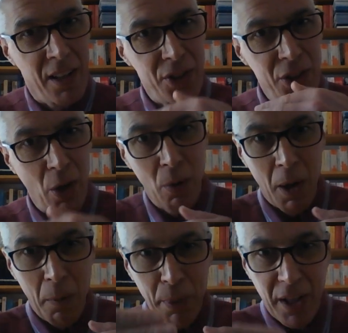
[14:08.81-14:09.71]

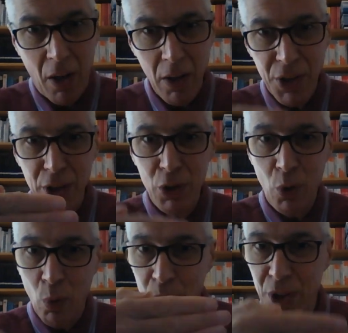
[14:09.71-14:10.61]
So because there's
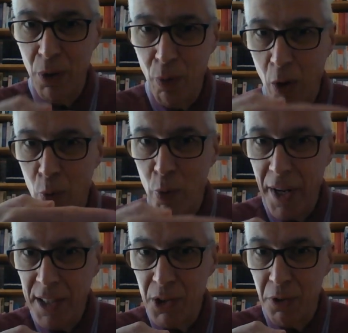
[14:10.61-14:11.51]
always a row
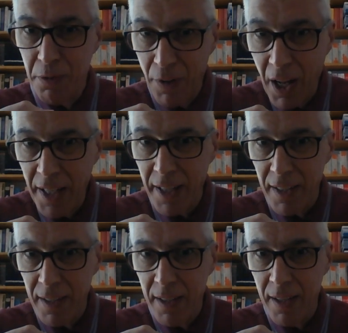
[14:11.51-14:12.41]
ready to fire